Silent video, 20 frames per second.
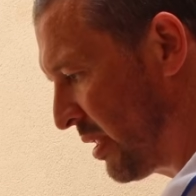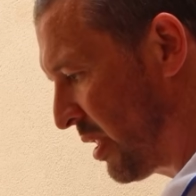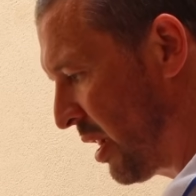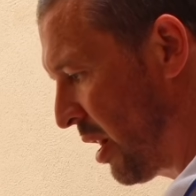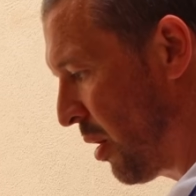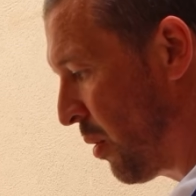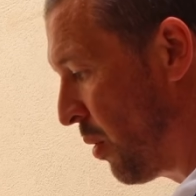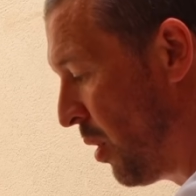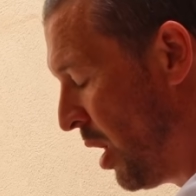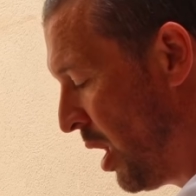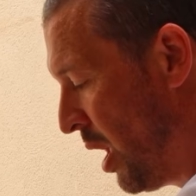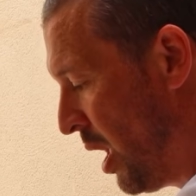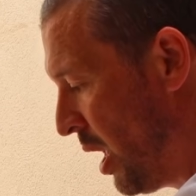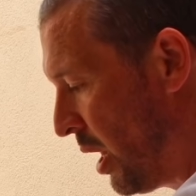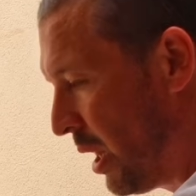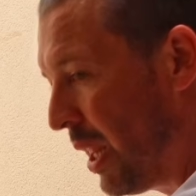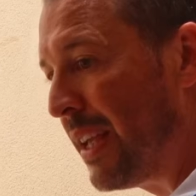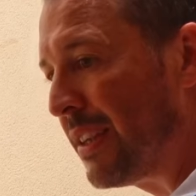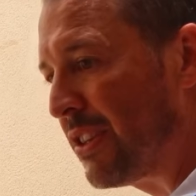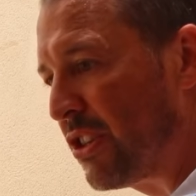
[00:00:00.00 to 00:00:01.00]
So
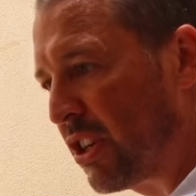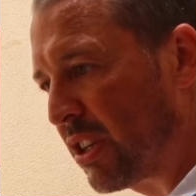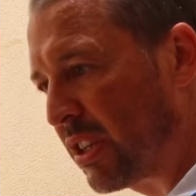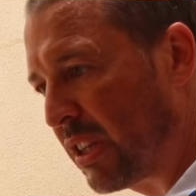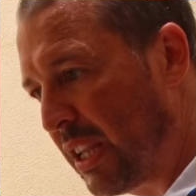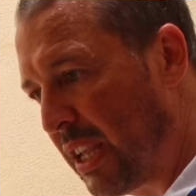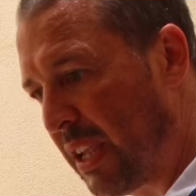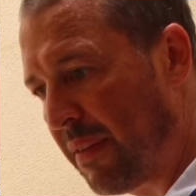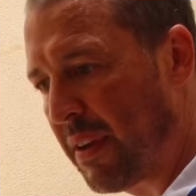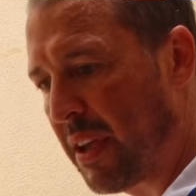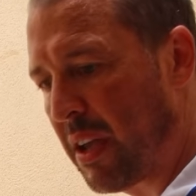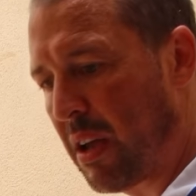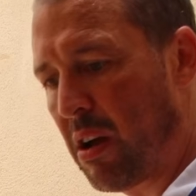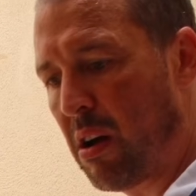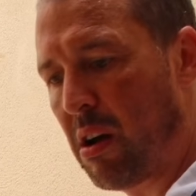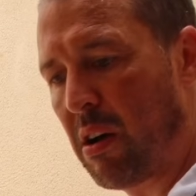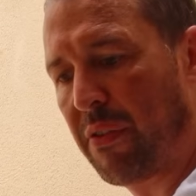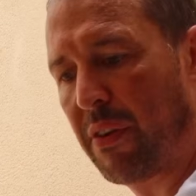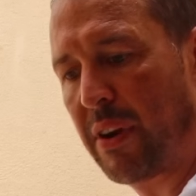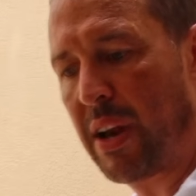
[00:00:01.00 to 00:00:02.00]
let's just leave it
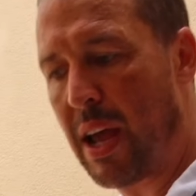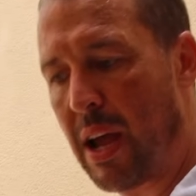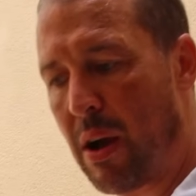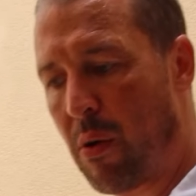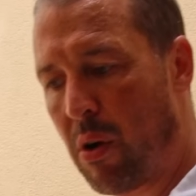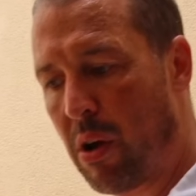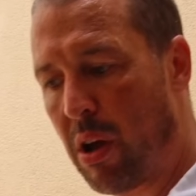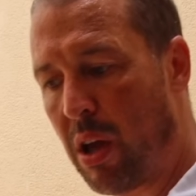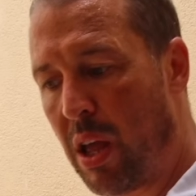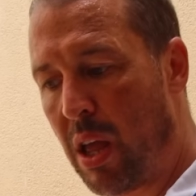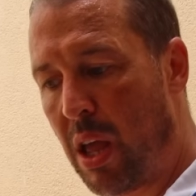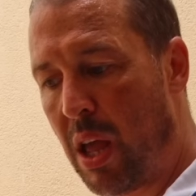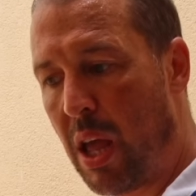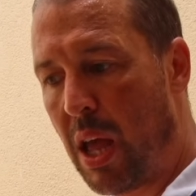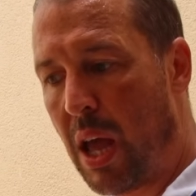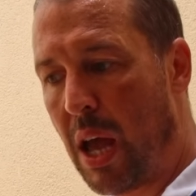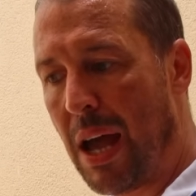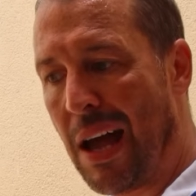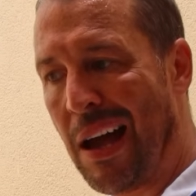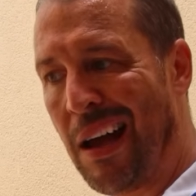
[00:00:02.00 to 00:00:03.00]
half an hour
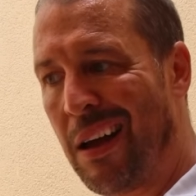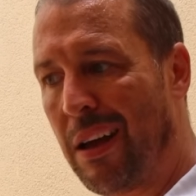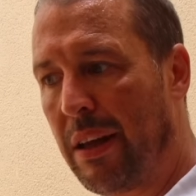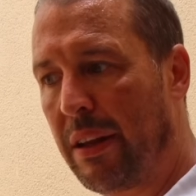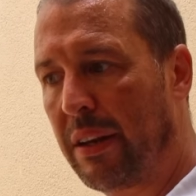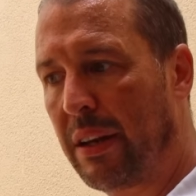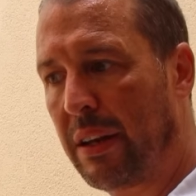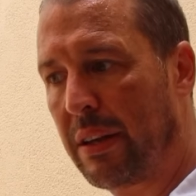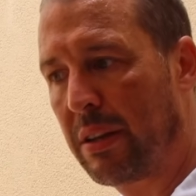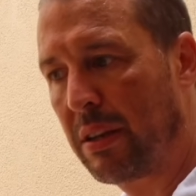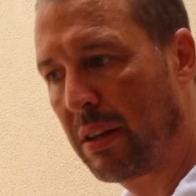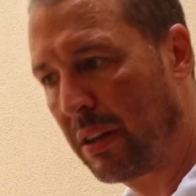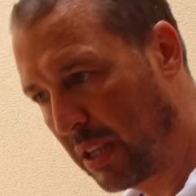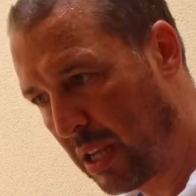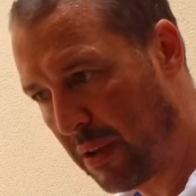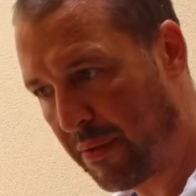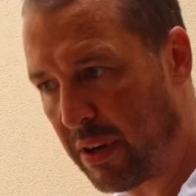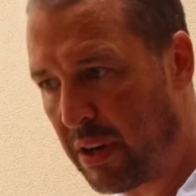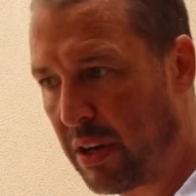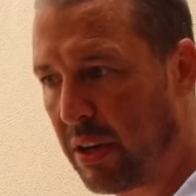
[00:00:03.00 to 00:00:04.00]
and
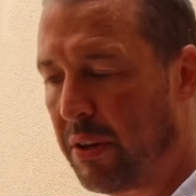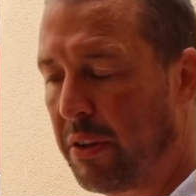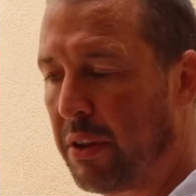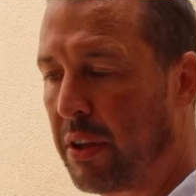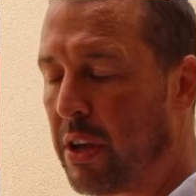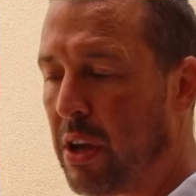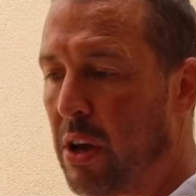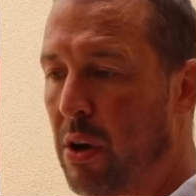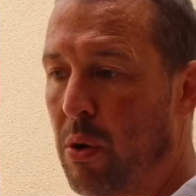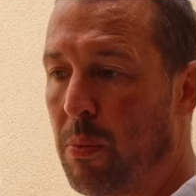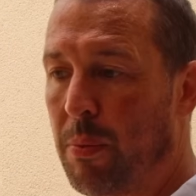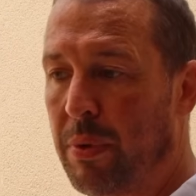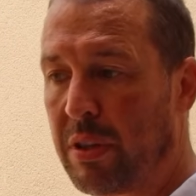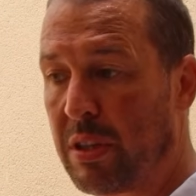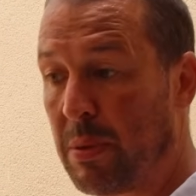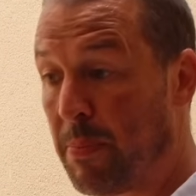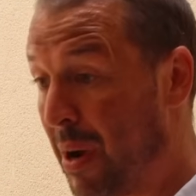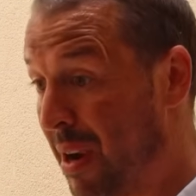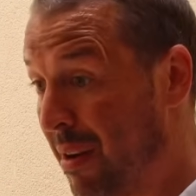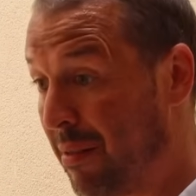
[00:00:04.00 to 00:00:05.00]
give it another coat,
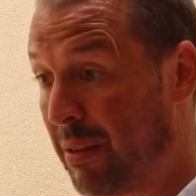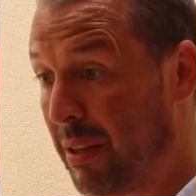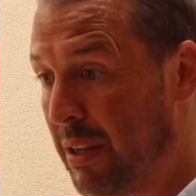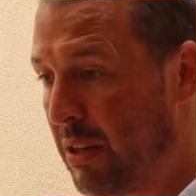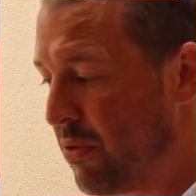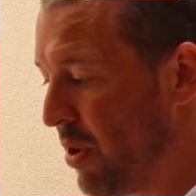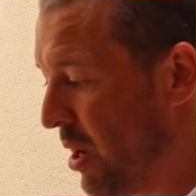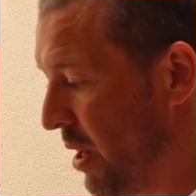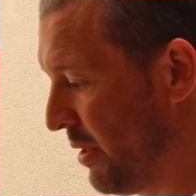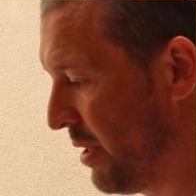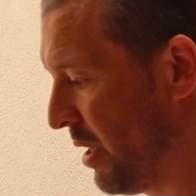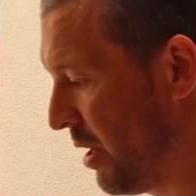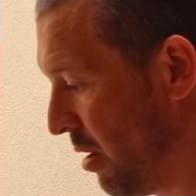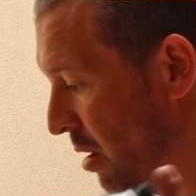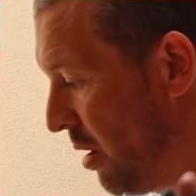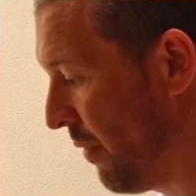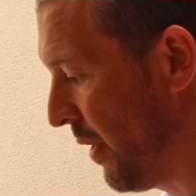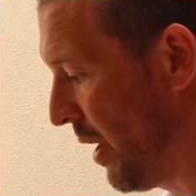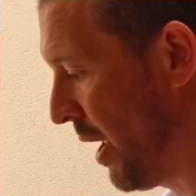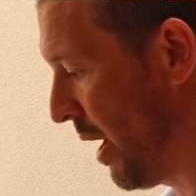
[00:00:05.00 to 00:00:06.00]
because apparently it dries in
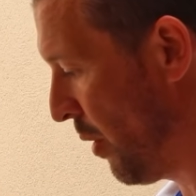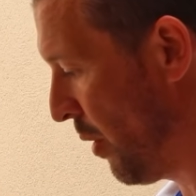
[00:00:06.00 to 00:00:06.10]
half an